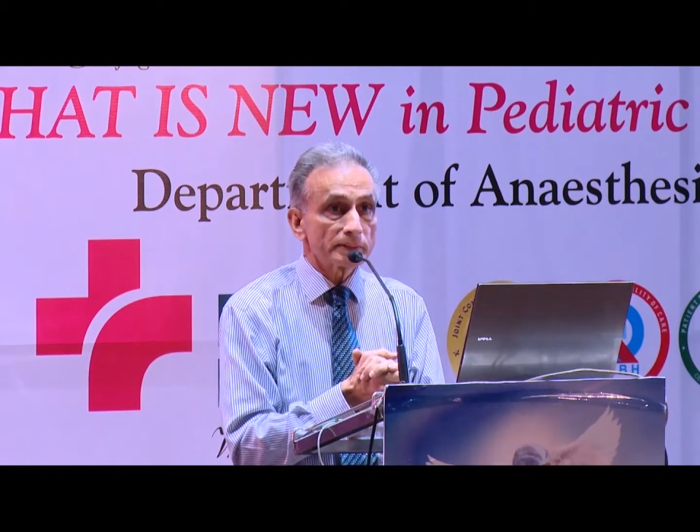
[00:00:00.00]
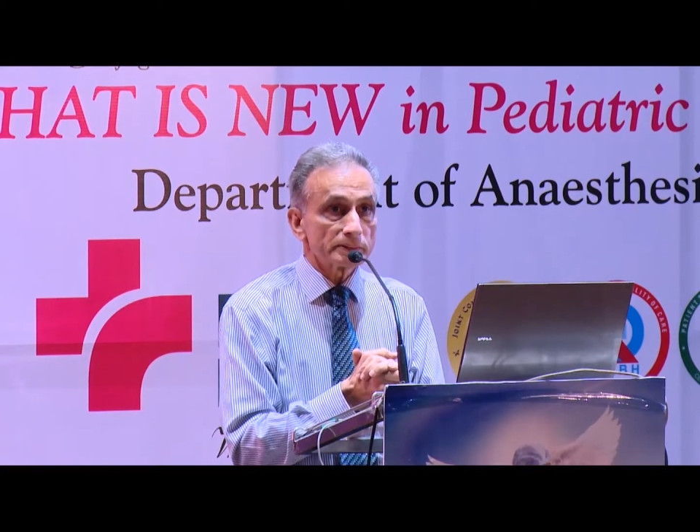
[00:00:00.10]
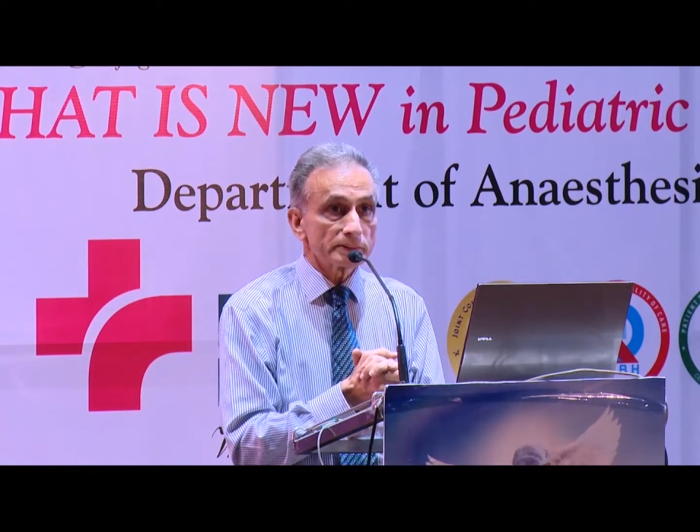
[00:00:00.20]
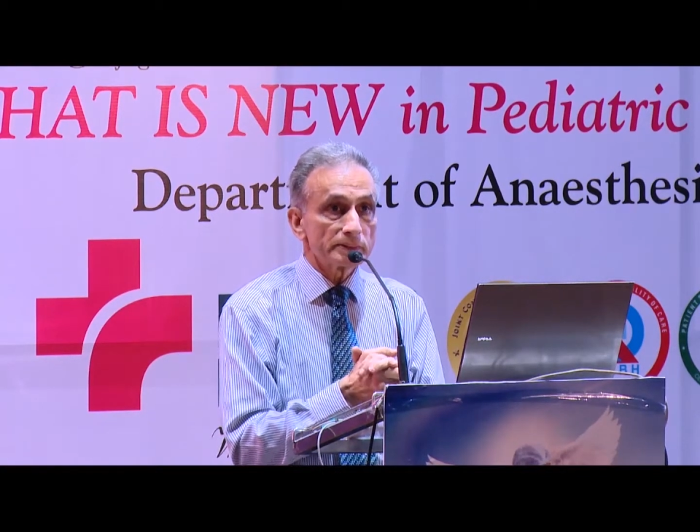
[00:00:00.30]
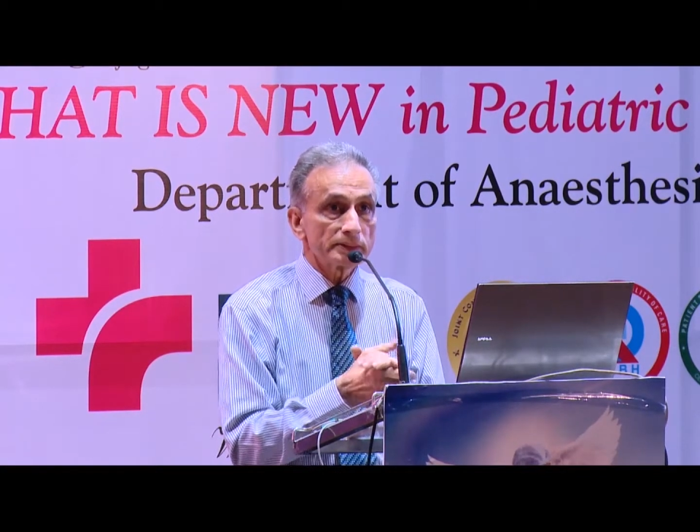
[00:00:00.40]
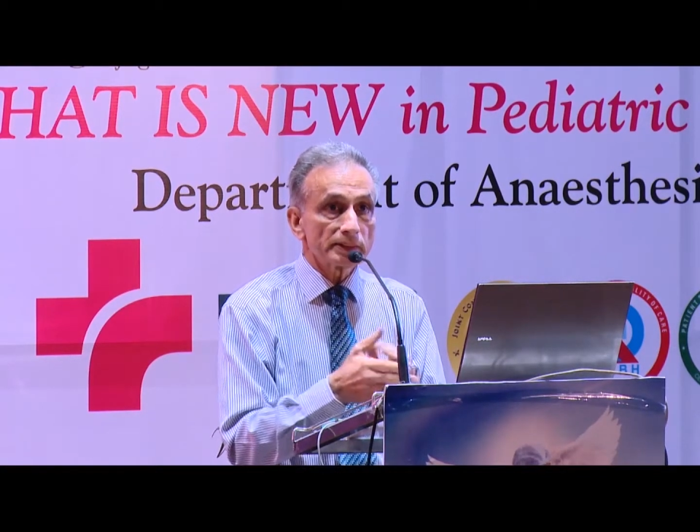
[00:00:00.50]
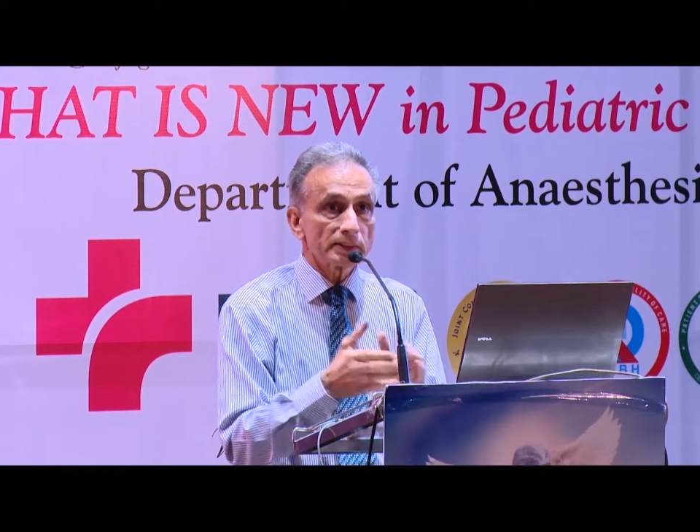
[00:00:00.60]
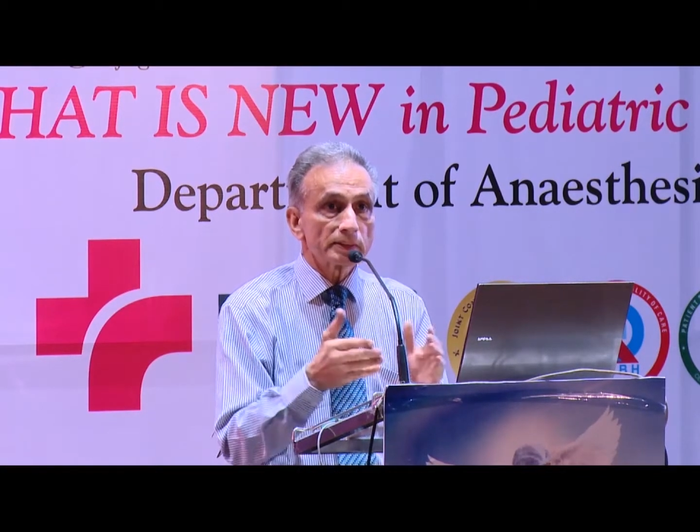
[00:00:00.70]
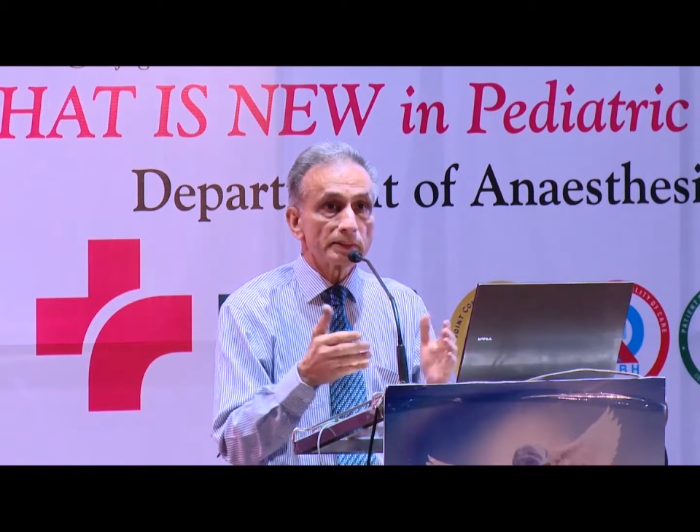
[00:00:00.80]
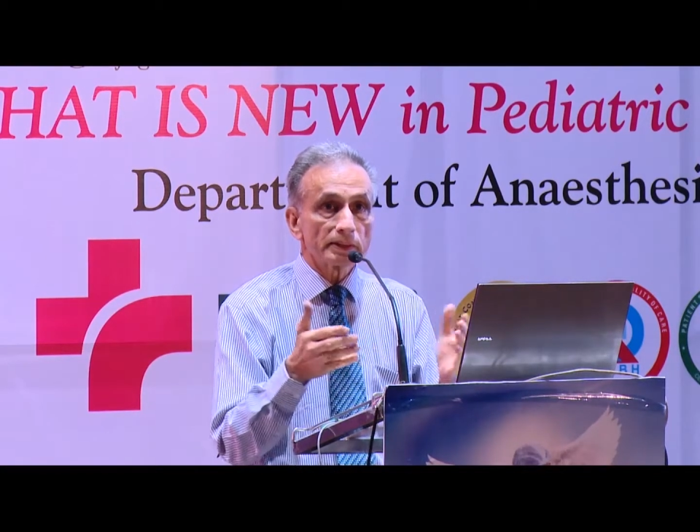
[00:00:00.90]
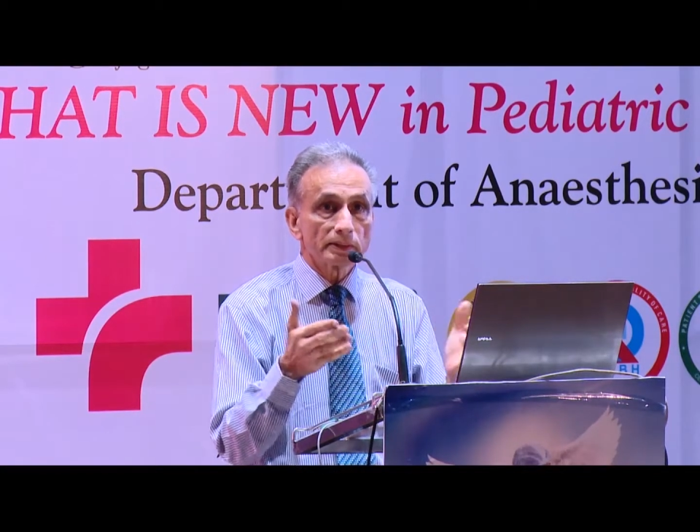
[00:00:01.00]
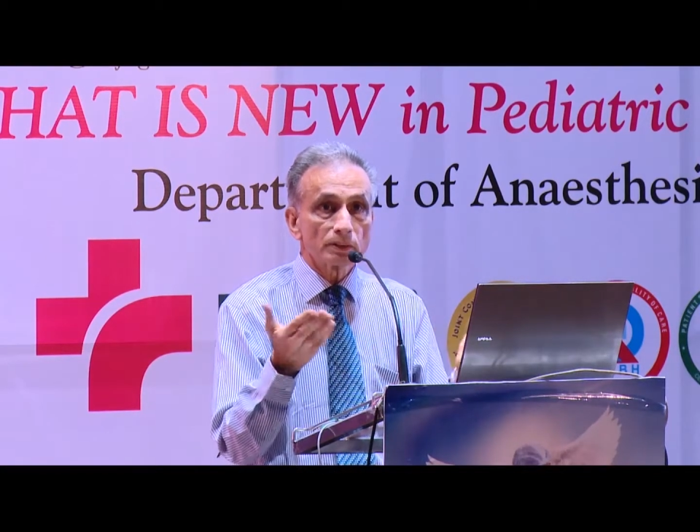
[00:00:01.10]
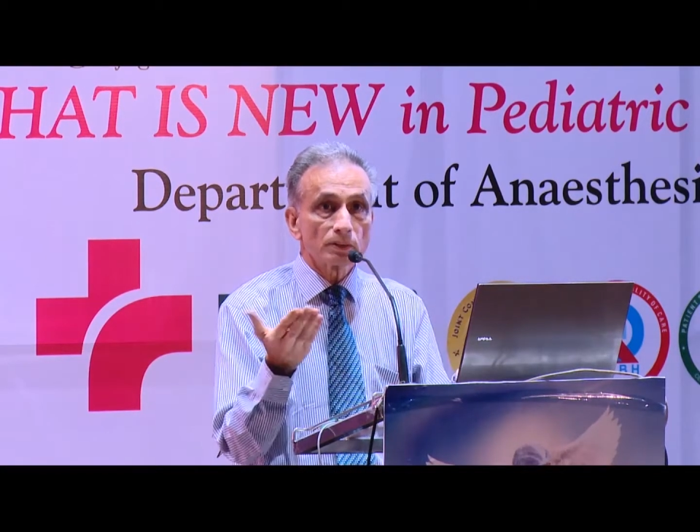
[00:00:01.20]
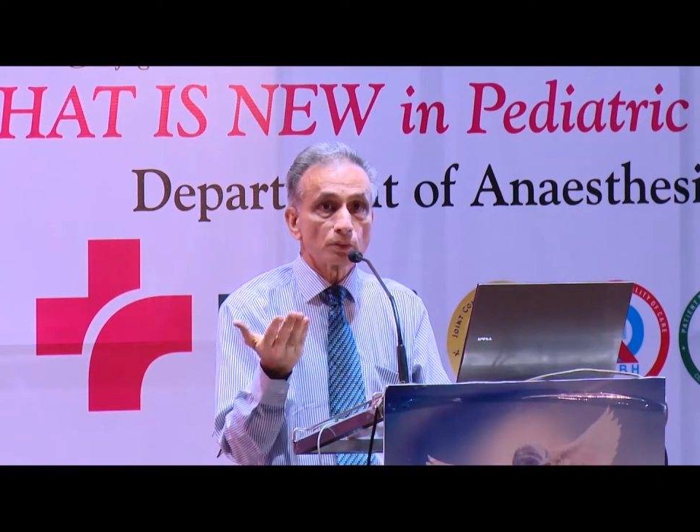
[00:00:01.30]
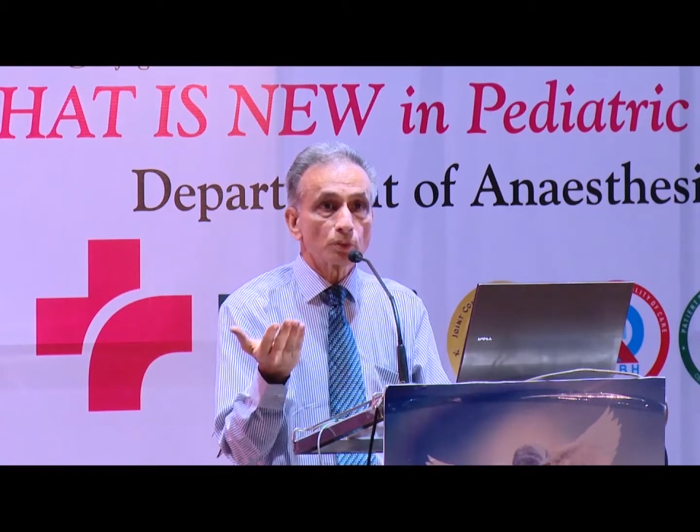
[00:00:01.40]
anesthesia that
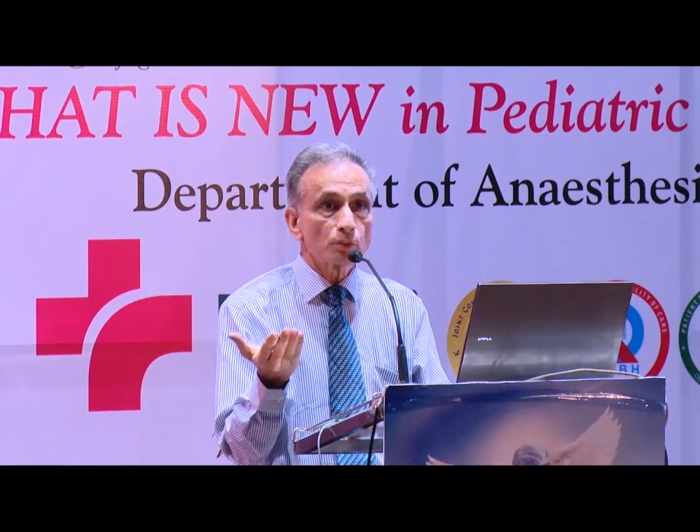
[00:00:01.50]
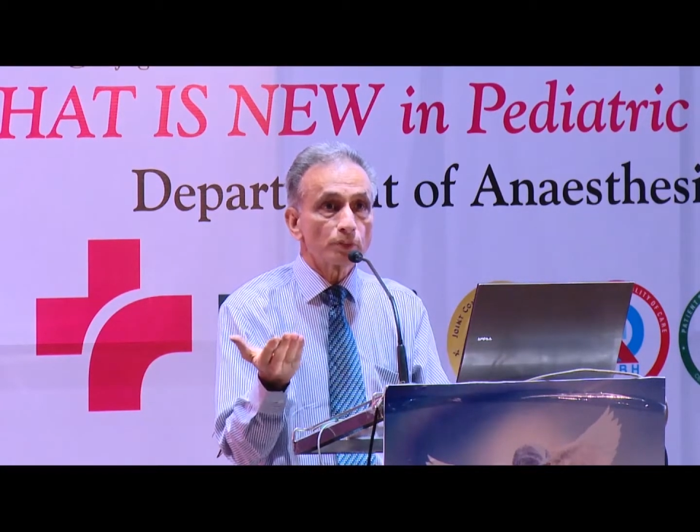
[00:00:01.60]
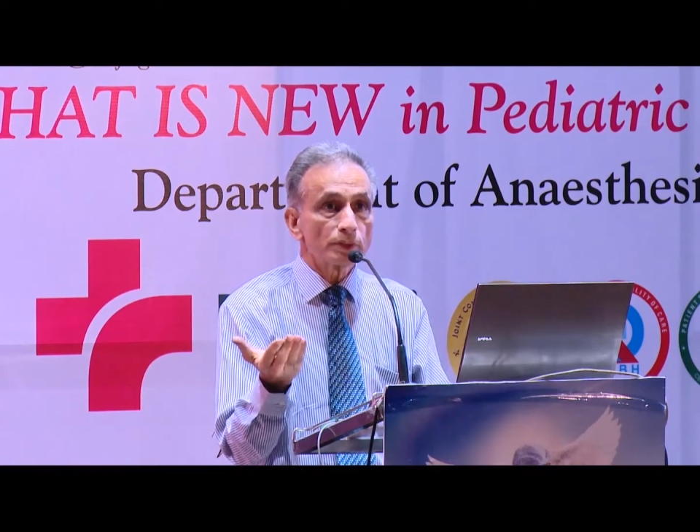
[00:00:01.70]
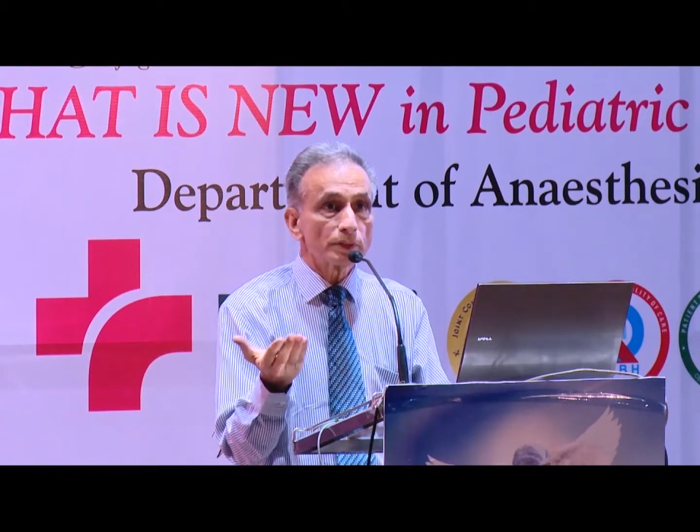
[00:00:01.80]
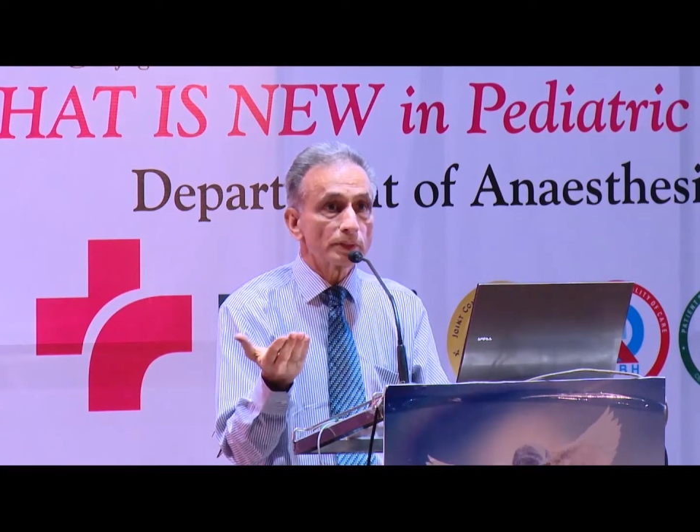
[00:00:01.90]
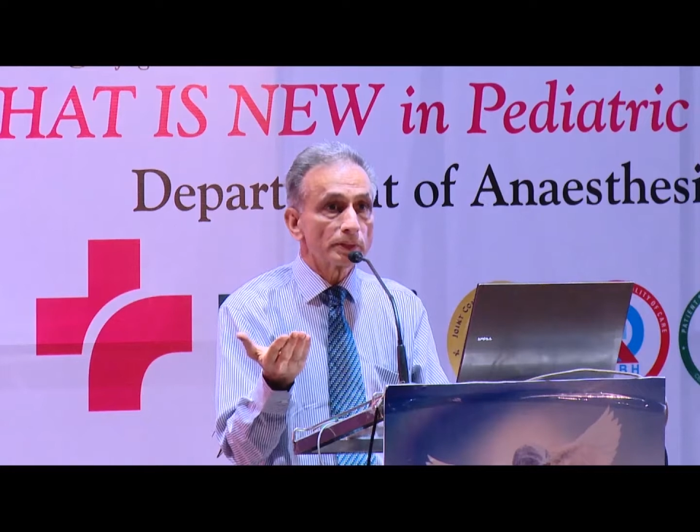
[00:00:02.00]
now we